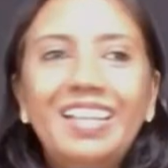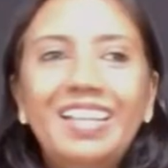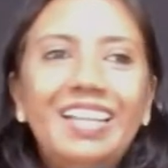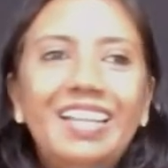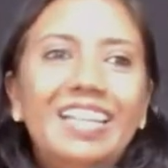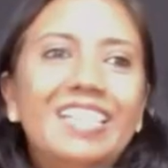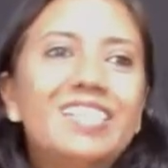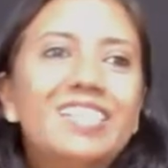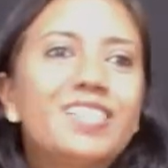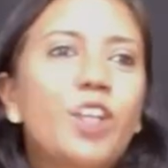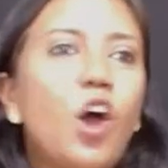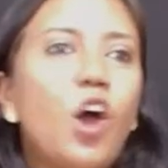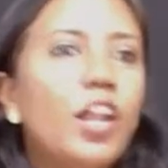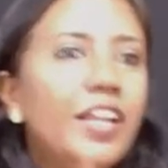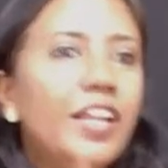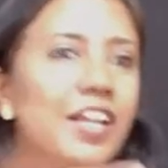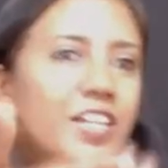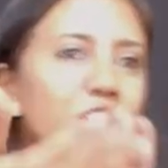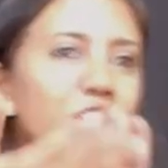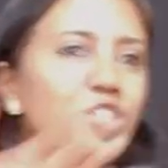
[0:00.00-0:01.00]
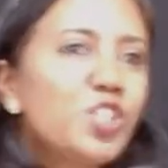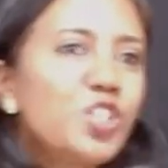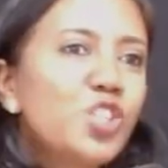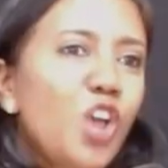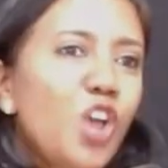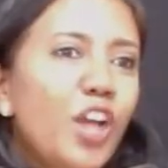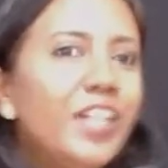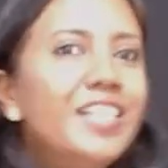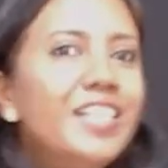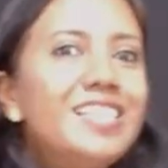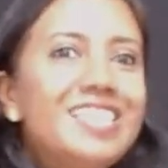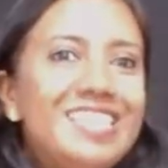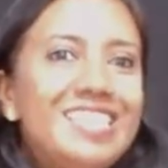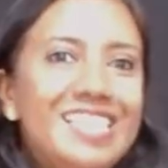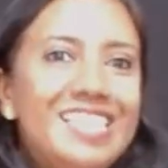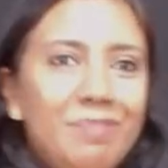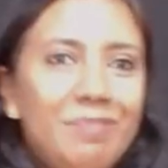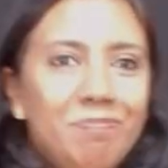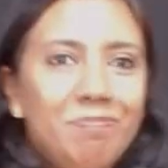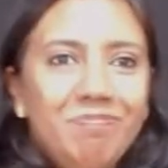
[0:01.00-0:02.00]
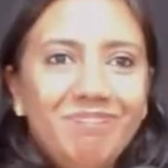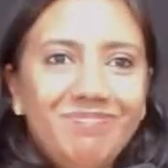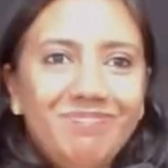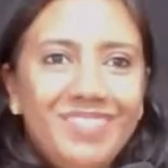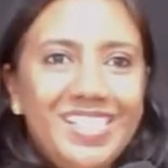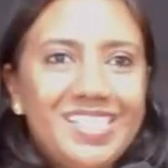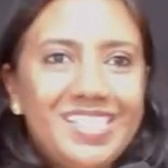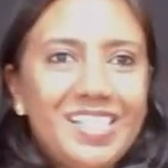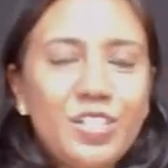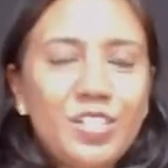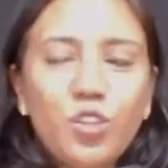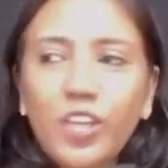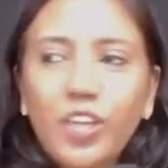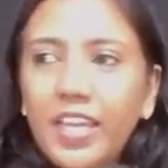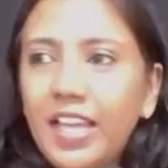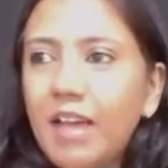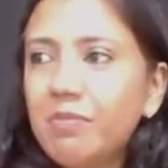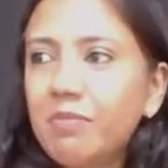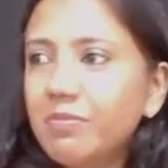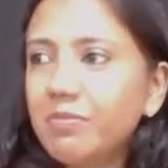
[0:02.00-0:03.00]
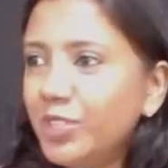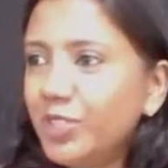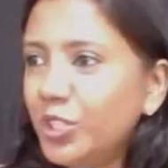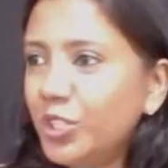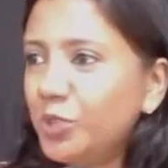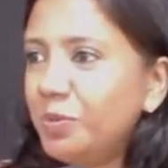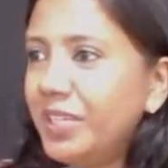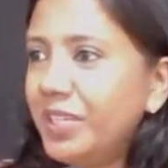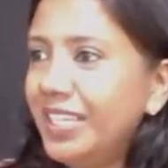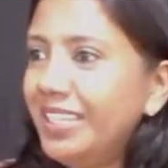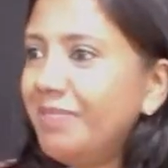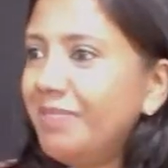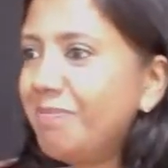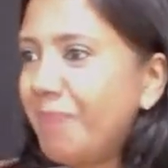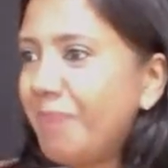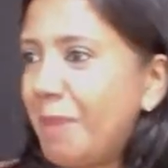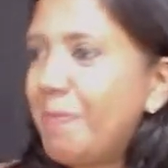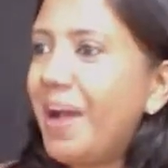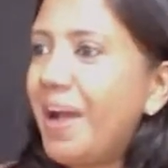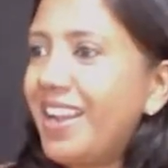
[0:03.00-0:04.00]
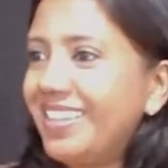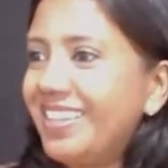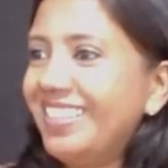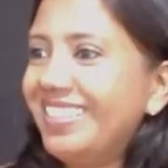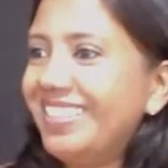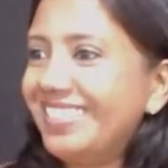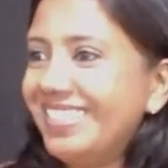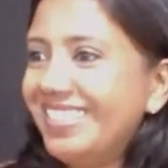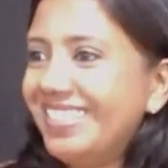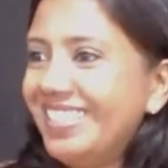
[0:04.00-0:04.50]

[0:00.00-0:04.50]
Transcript: He's calling us to join His team. He says, Okay, come, you be my partner.